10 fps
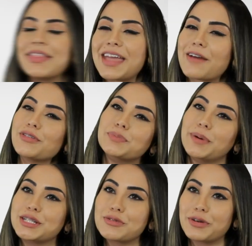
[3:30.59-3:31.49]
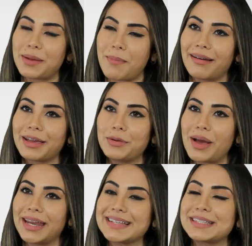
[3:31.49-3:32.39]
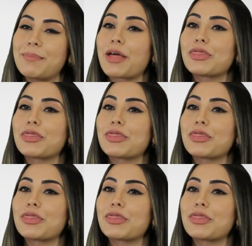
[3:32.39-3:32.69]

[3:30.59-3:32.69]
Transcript: The average budget for an American wedding is about